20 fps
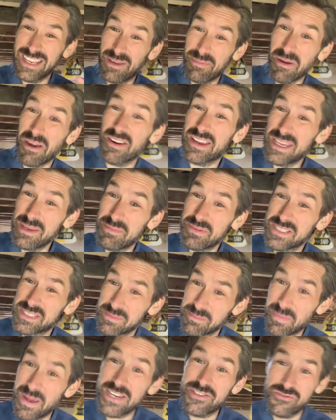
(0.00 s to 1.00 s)
about keeping
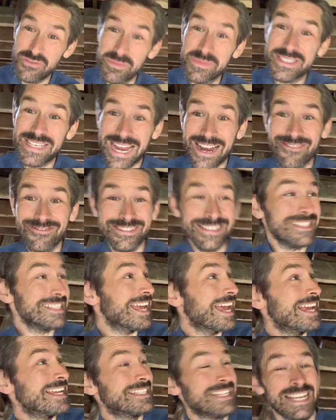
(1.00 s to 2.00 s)
some bedrooms
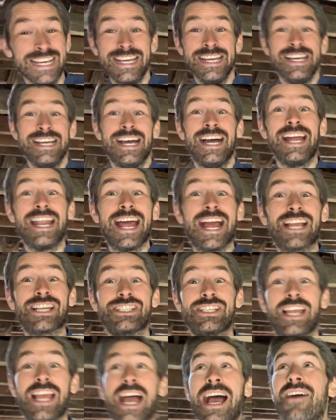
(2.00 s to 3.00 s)
downstairs and
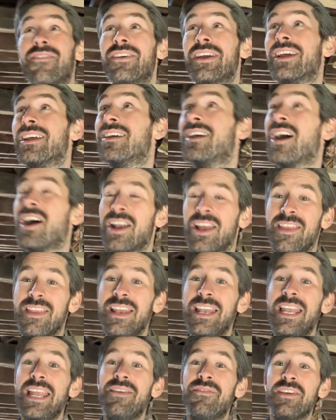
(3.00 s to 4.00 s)
actually having kind of the
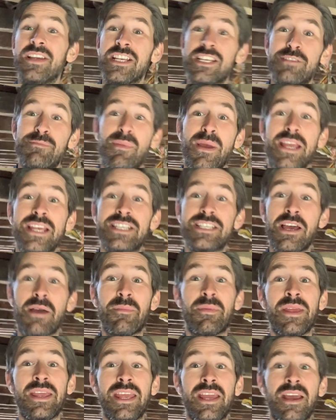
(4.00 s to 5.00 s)
living space
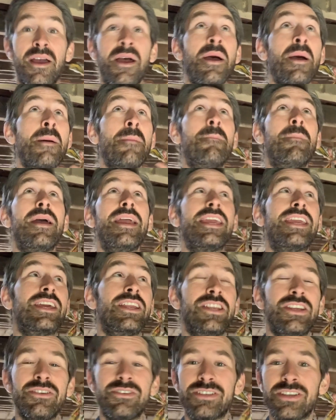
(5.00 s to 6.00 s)
up here, making
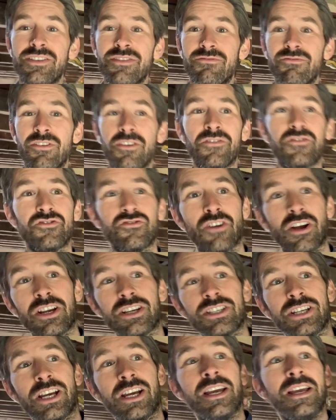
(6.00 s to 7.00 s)
use of the roof
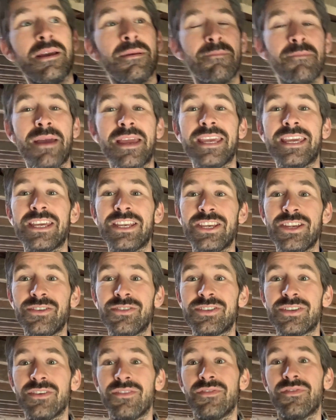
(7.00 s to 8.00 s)
structure, making
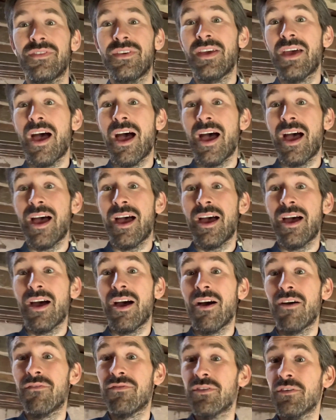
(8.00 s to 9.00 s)
use of
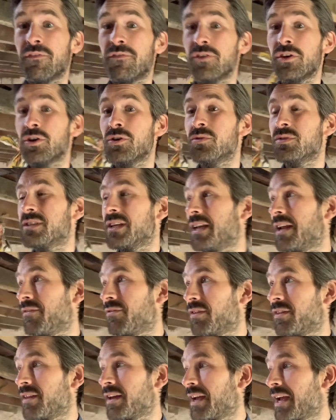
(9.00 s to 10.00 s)
the views and
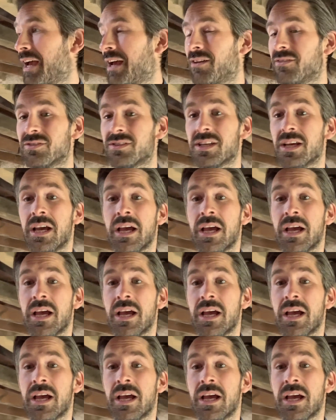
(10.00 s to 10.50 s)
everything else.